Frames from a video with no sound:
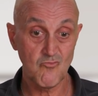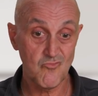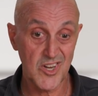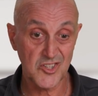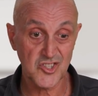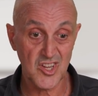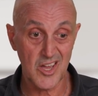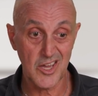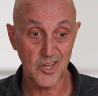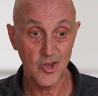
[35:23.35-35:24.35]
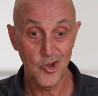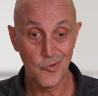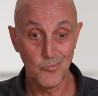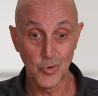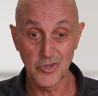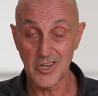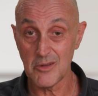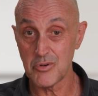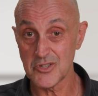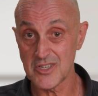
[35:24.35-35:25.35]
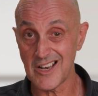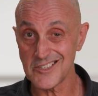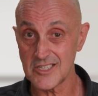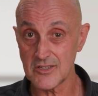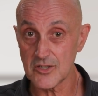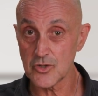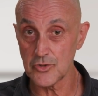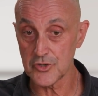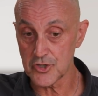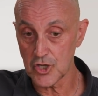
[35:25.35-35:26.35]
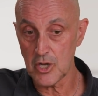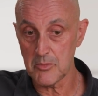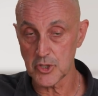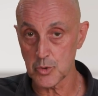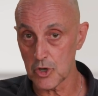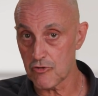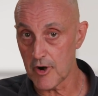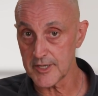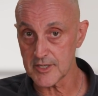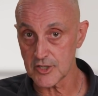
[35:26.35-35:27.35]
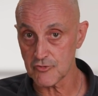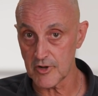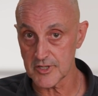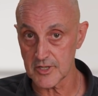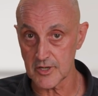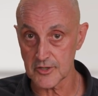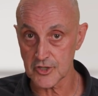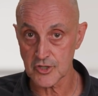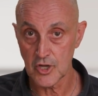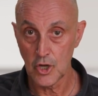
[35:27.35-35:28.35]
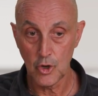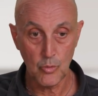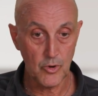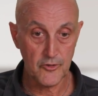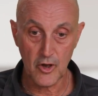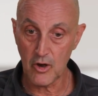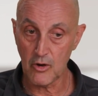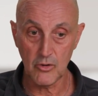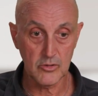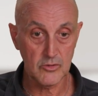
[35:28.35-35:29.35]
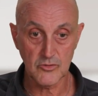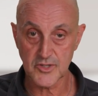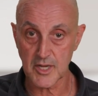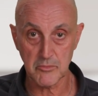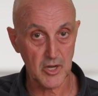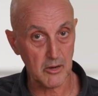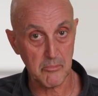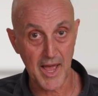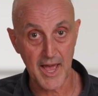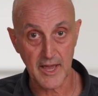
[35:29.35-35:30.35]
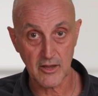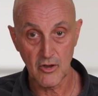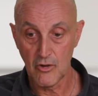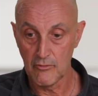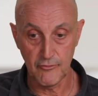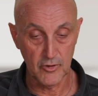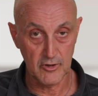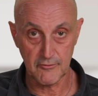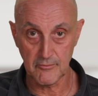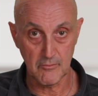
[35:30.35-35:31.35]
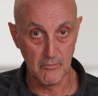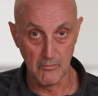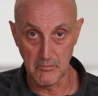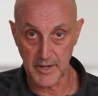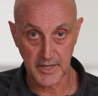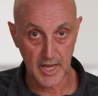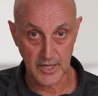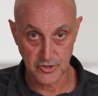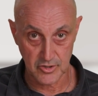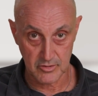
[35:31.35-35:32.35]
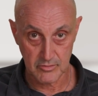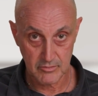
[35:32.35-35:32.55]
let's say, borderline personality disorder to come into a crisis residence with a whole Ziploc bag full of medication,